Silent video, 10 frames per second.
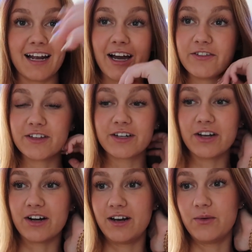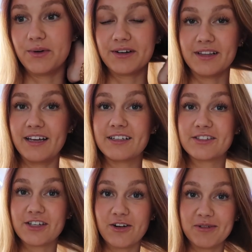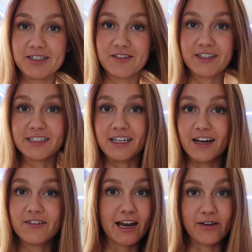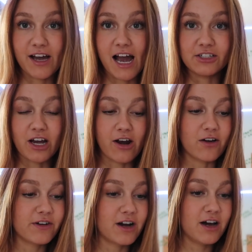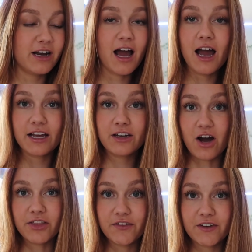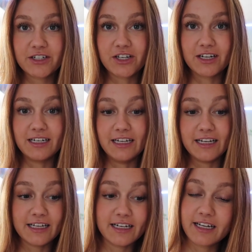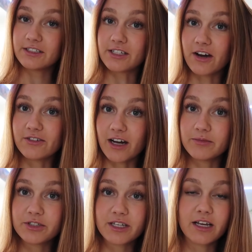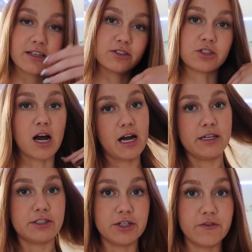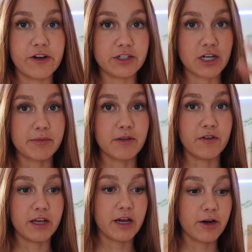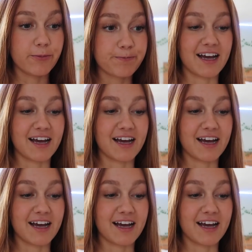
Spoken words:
I've literally already worn like so much of the stuff. Anyway, I tried all of it on. I got the footage that I needed. So now I'm just gonna try to finish up the video.